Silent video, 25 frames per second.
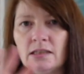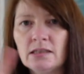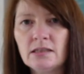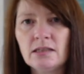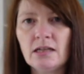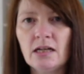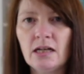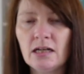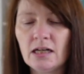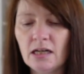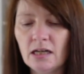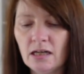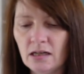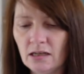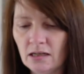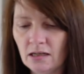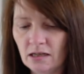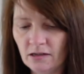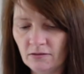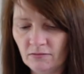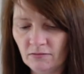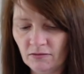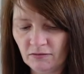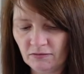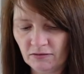
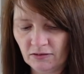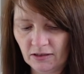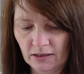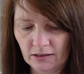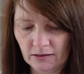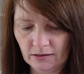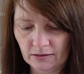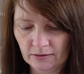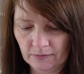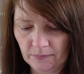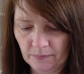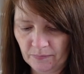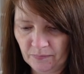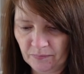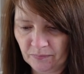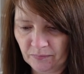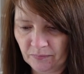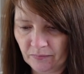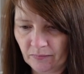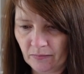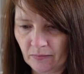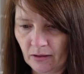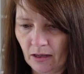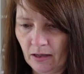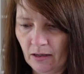ta-da reveal.
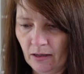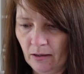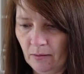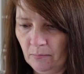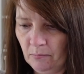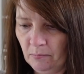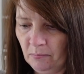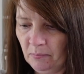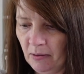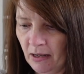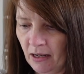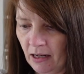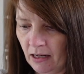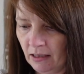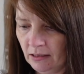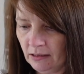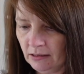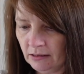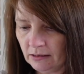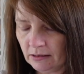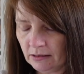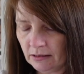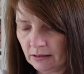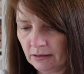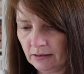
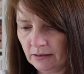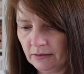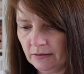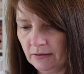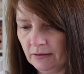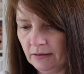But